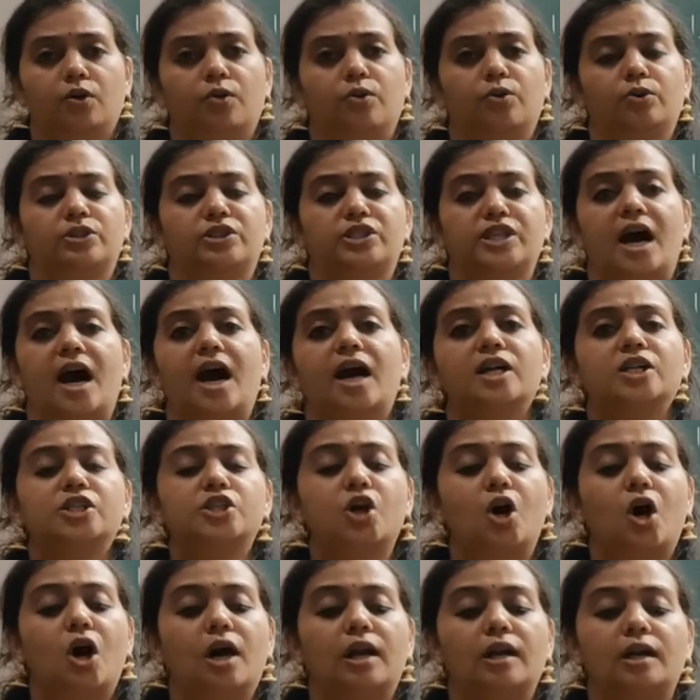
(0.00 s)
charge
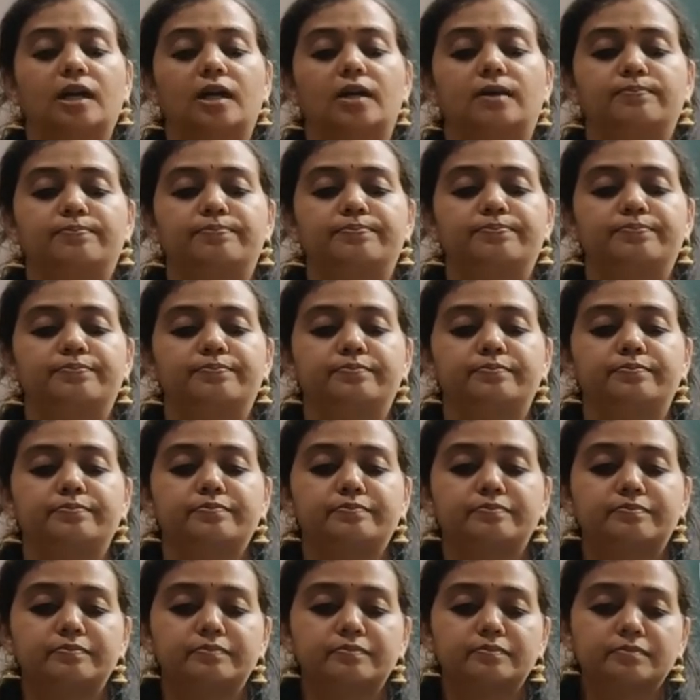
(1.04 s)
or
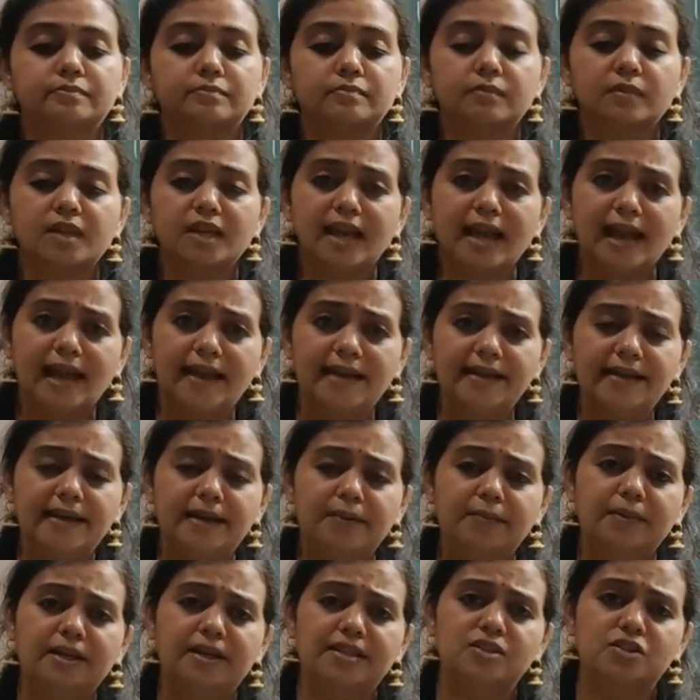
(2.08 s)

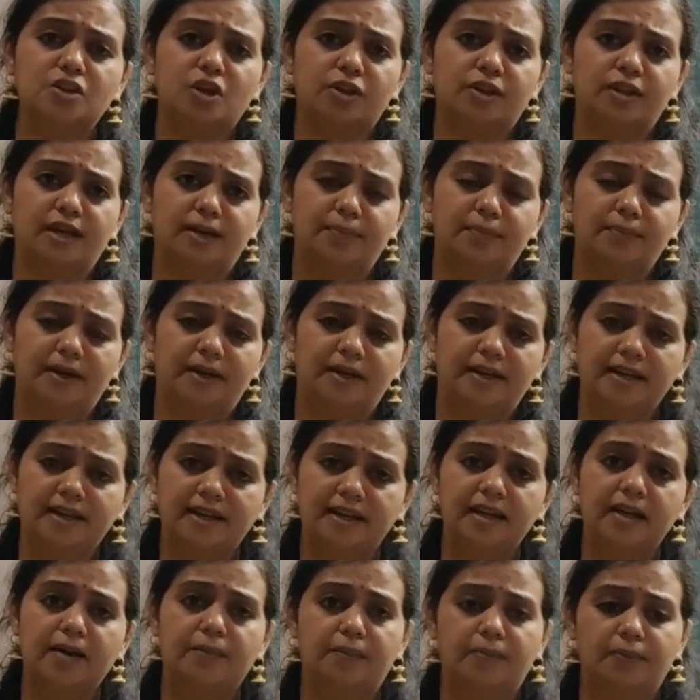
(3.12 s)
encumbrance on that
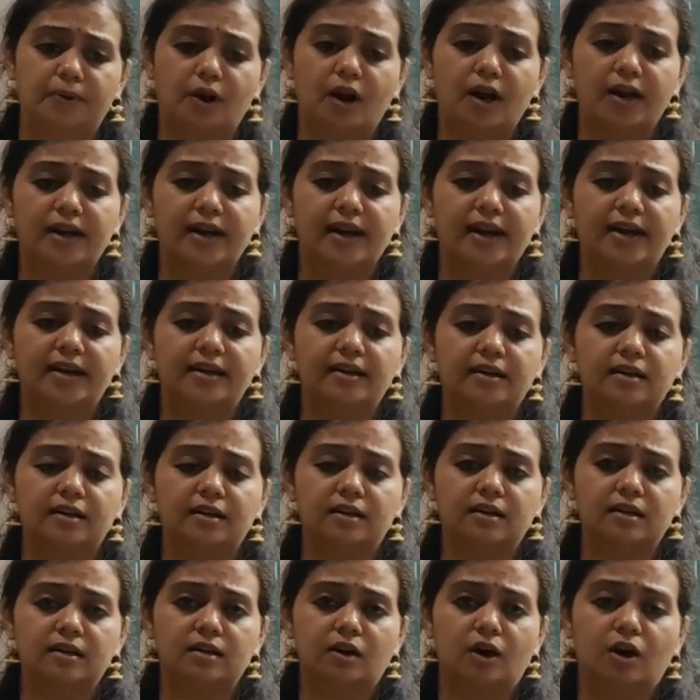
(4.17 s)
particular product
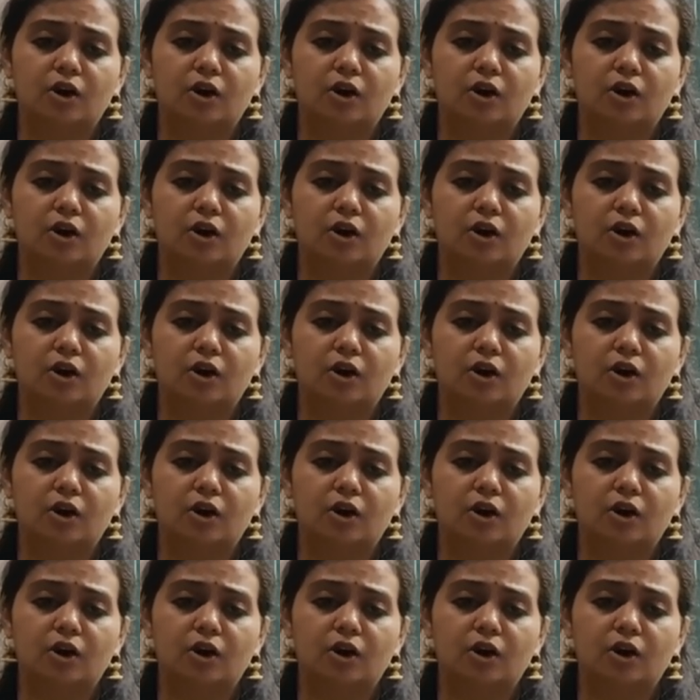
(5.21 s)
or